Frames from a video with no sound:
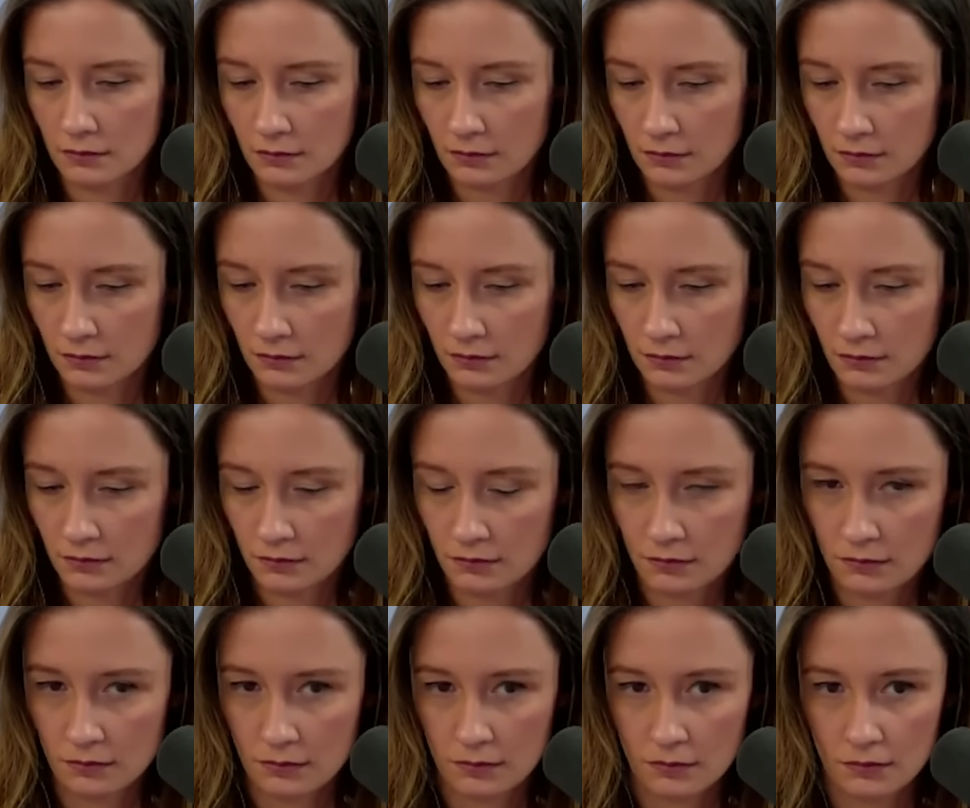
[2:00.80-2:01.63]

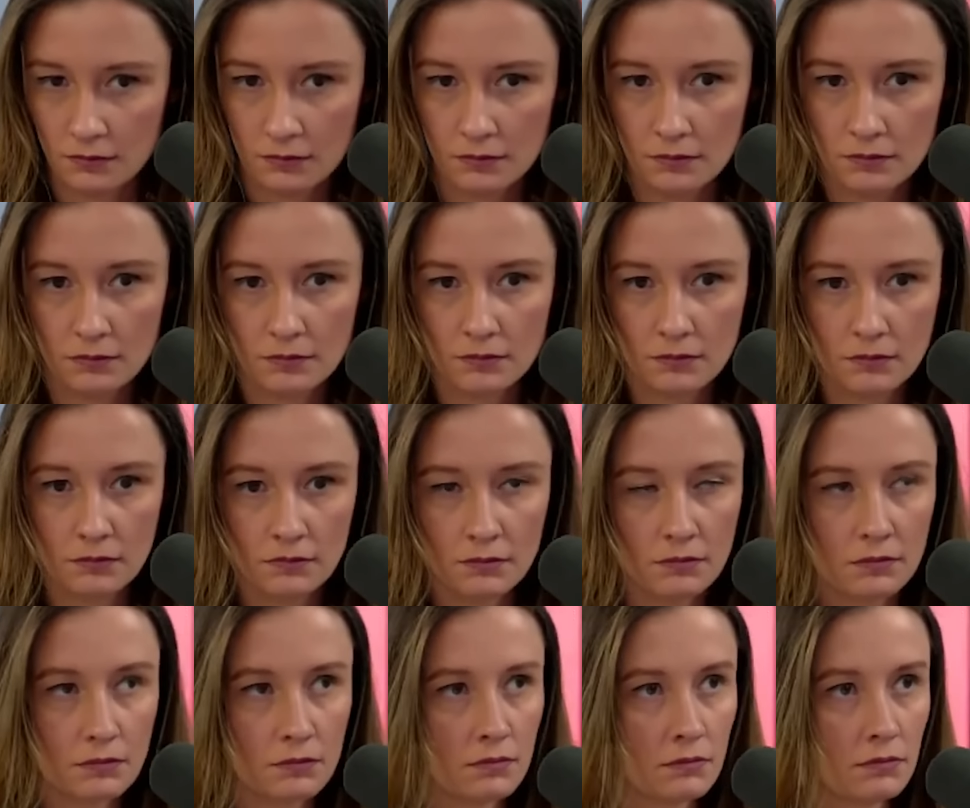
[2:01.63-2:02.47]

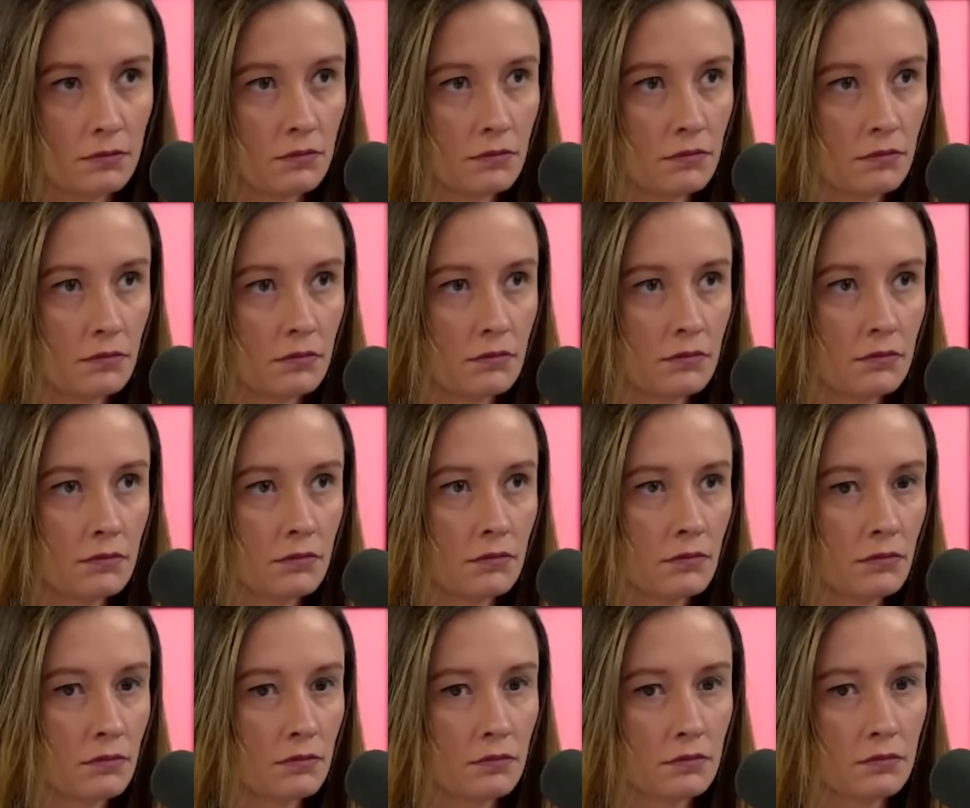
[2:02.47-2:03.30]

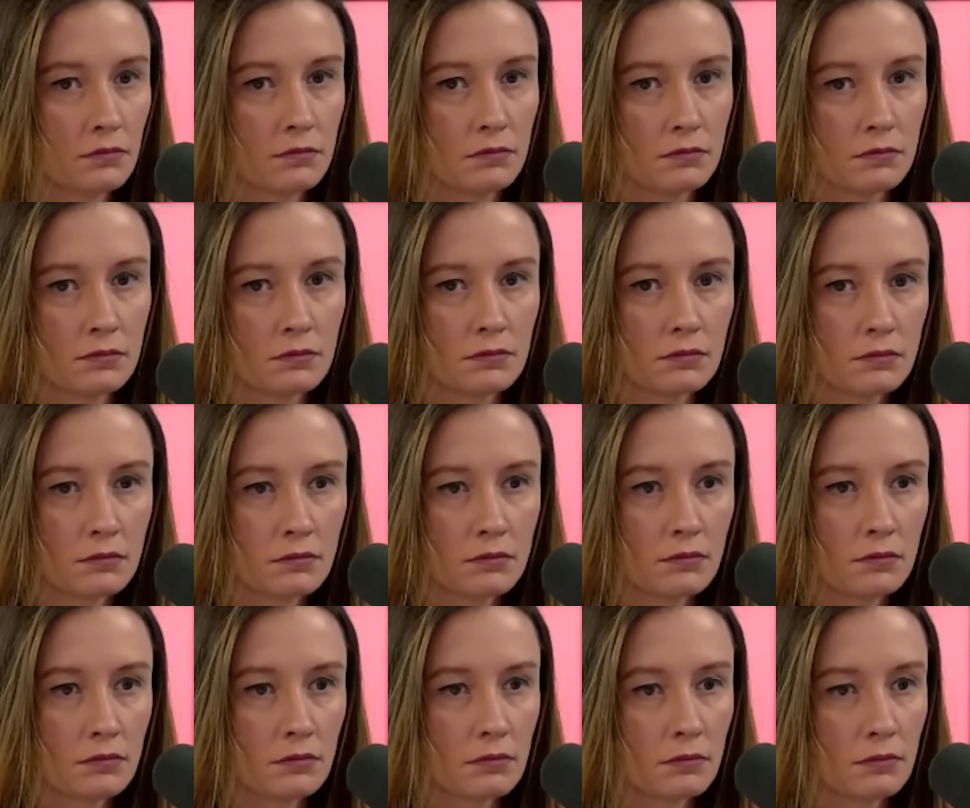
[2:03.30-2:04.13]

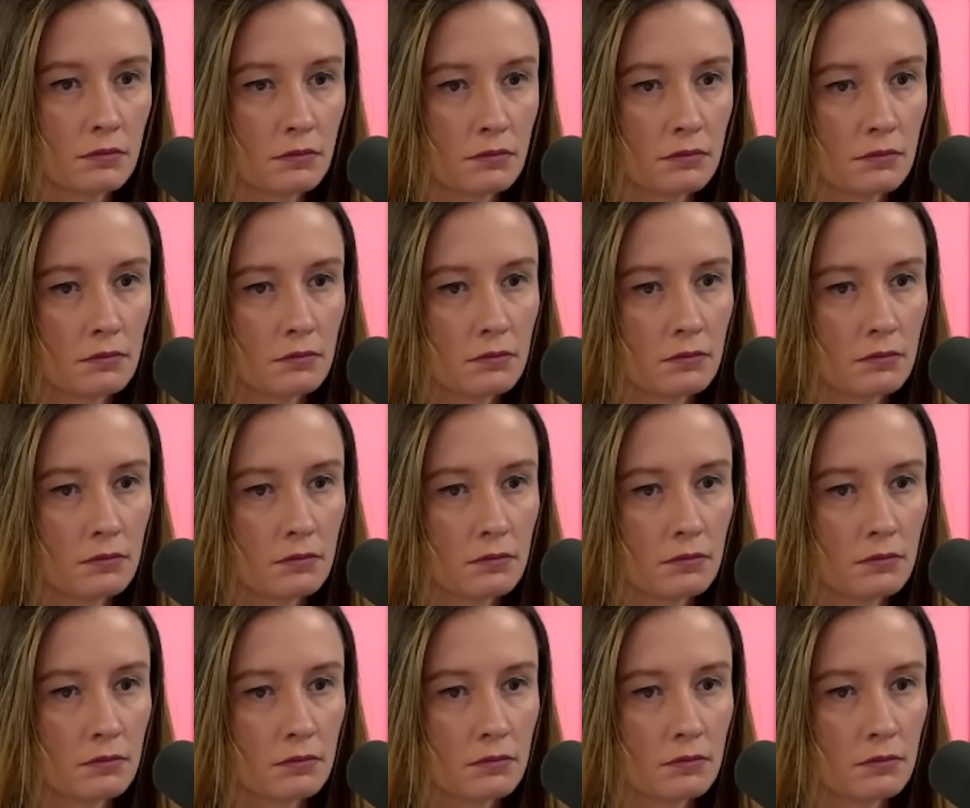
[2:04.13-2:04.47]
(not speaking)